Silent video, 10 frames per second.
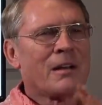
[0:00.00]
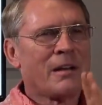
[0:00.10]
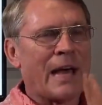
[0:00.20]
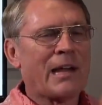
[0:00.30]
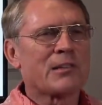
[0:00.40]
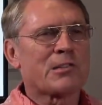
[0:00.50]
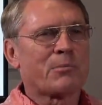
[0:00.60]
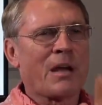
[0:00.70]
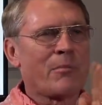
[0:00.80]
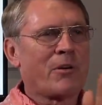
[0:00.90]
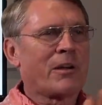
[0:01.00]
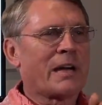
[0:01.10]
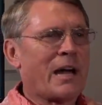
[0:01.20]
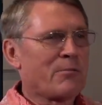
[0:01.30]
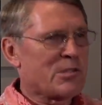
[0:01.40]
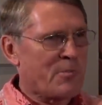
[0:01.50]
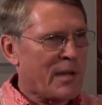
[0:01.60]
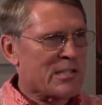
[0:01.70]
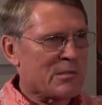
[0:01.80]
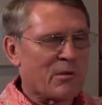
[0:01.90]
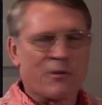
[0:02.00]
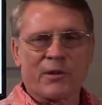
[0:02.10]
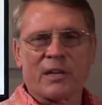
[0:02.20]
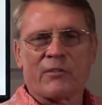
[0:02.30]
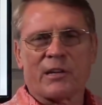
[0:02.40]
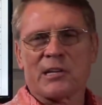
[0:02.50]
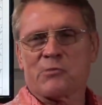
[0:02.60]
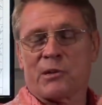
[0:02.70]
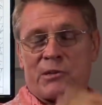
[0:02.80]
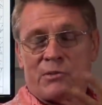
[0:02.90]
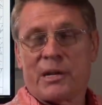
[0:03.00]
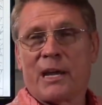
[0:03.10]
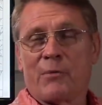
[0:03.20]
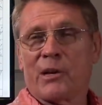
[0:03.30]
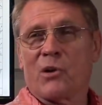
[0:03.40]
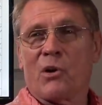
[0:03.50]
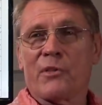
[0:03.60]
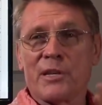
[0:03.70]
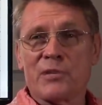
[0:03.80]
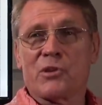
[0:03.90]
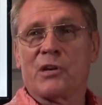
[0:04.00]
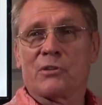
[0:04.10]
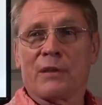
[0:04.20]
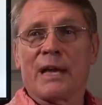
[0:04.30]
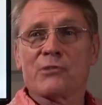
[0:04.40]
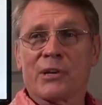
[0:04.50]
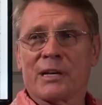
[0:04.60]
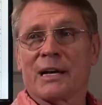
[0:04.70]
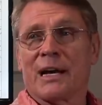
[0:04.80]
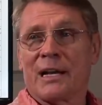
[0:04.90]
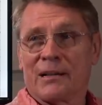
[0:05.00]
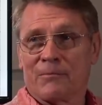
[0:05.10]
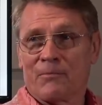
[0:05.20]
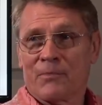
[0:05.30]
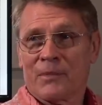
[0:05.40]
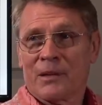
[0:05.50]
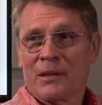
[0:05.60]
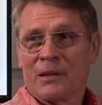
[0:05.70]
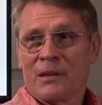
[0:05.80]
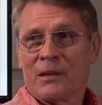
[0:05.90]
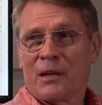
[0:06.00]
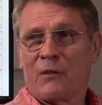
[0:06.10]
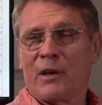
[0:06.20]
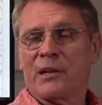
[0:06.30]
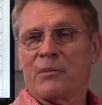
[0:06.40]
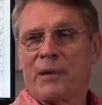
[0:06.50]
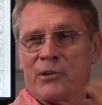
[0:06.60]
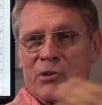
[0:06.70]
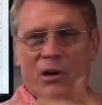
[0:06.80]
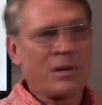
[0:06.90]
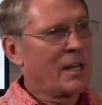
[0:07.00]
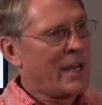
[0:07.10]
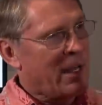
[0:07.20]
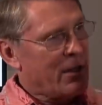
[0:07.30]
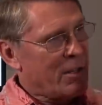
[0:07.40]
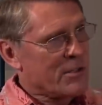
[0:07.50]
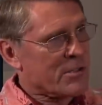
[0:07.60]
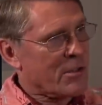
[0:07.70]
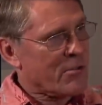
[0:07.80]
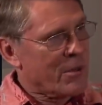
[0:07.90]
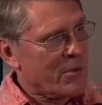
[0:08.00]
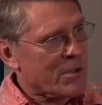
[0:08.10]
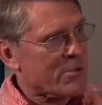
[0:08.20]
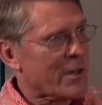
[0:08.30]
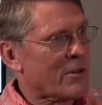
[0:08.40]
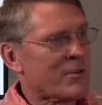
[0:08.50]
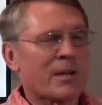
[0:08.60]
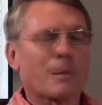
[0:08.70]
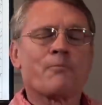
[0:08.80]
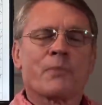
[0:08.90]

Lyell's the primary guy responsible for giving us what today we call the geologic column, invented by Charles Lyell. There's the three books right over there.